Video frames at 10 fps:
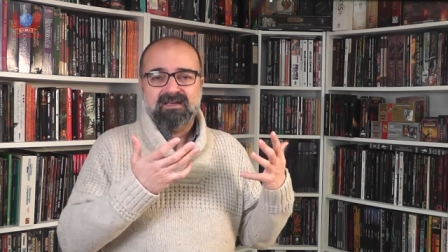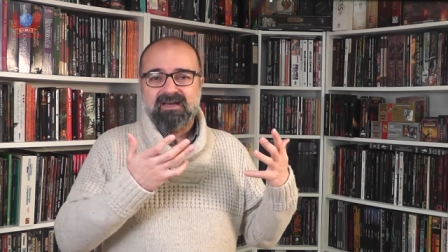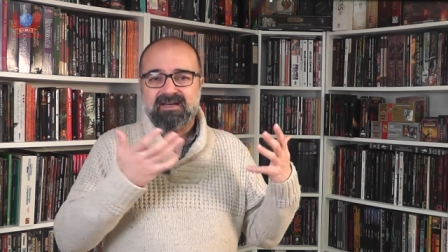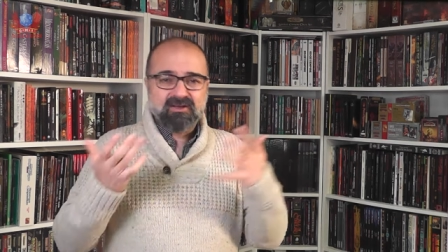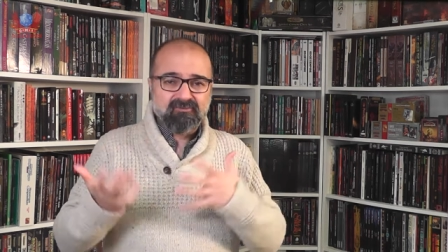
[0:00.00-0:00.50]

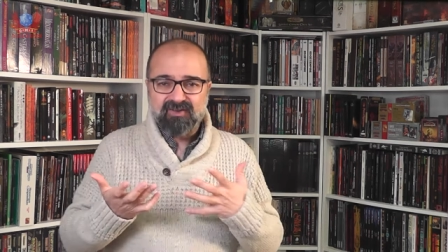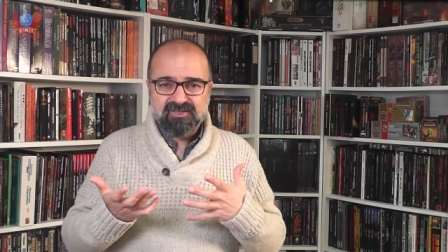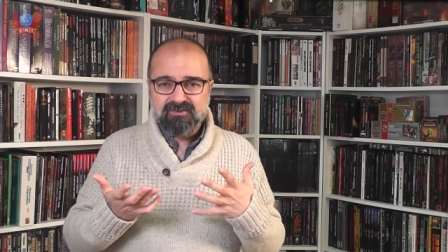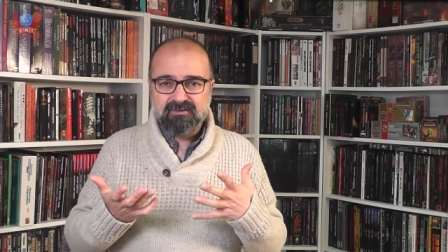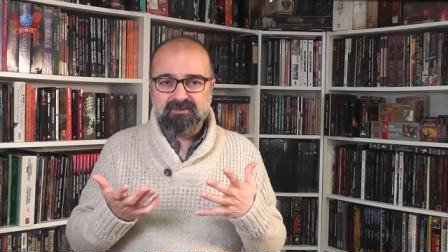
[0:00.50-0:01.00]
and
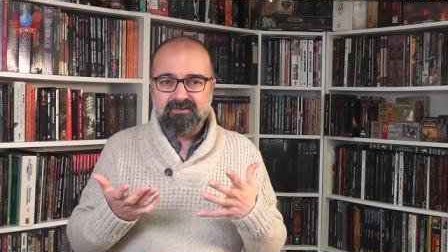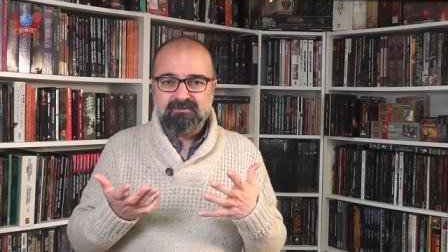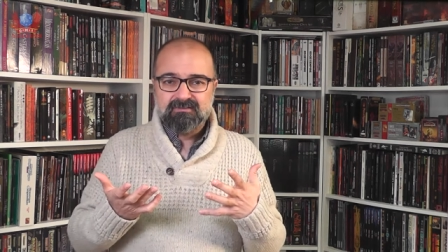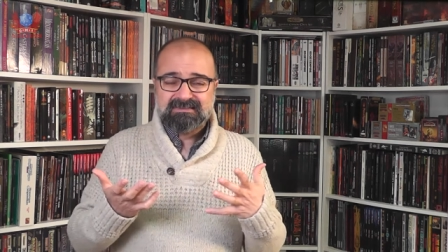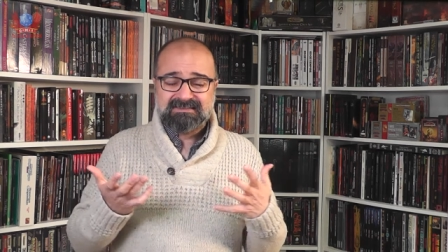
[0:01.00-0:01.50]
unconventional
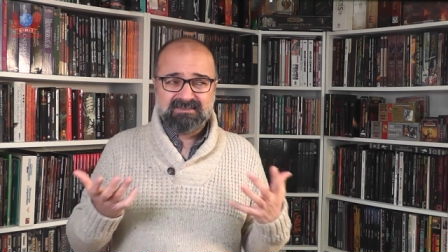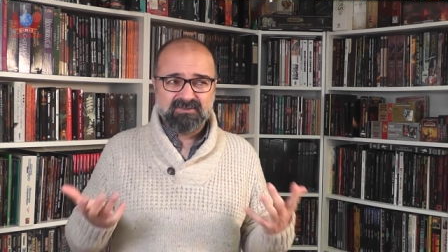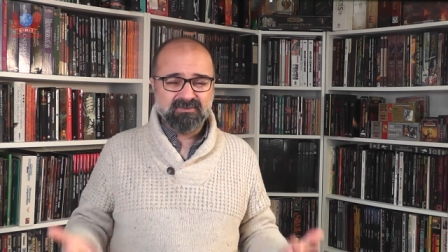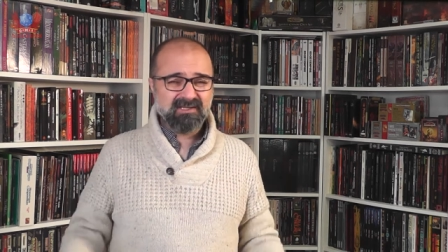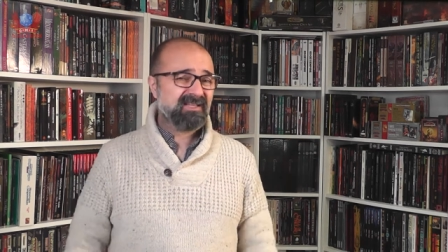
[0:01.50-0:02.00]

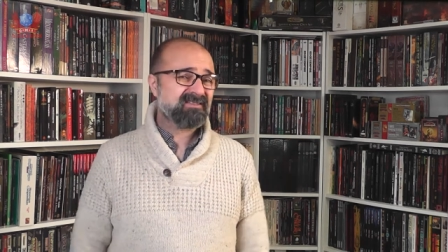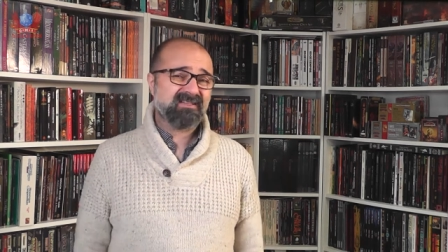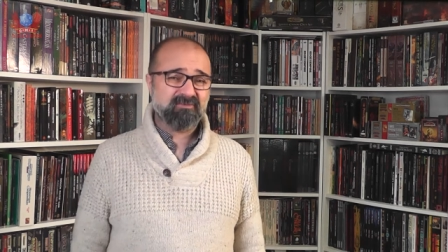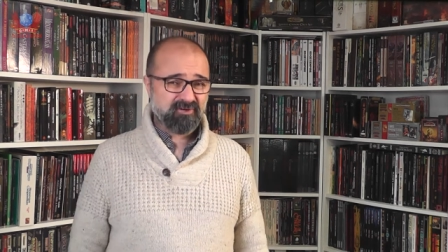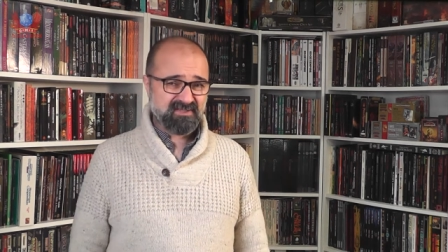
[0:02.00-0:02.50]
to less than
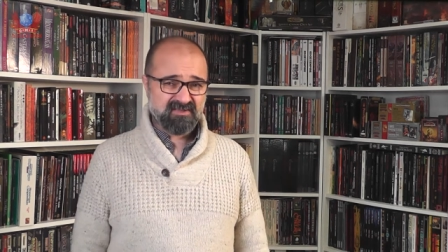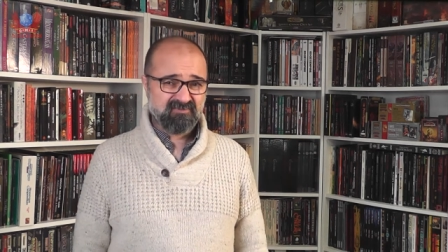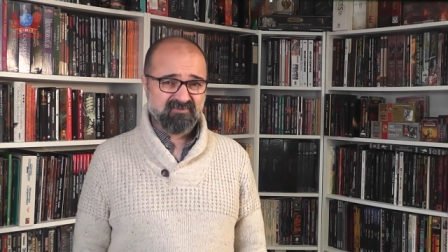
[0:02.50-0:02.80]
impressive.